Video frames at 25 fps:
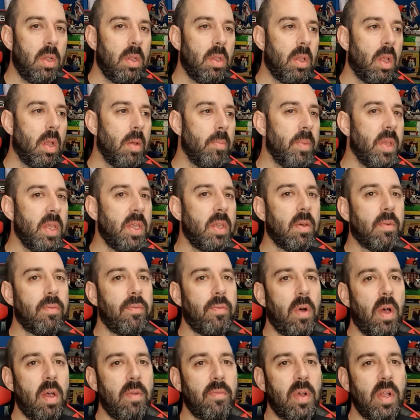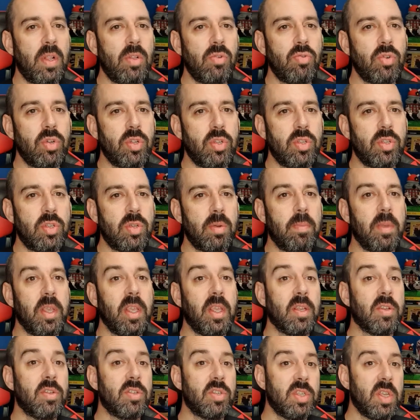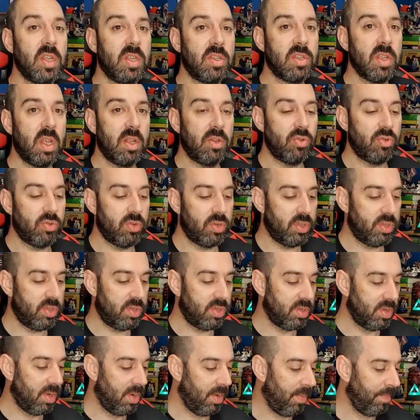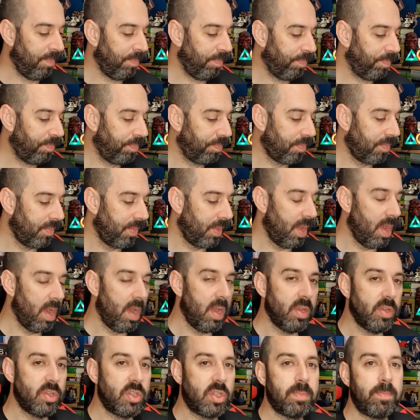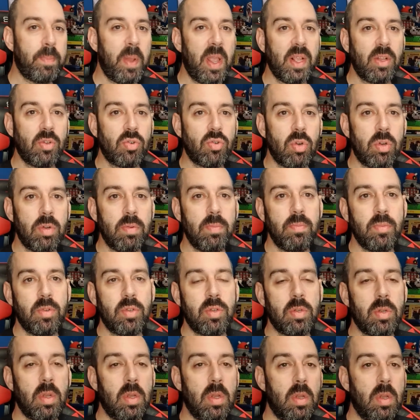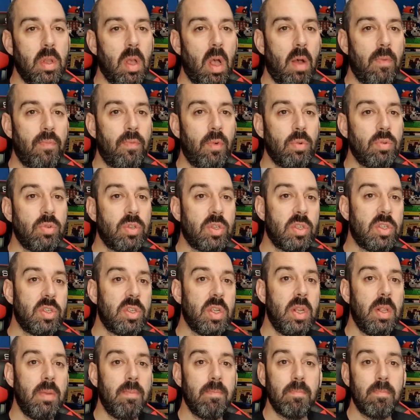Amiga 500s, Amiga 600s, Spectrums. I've also seen him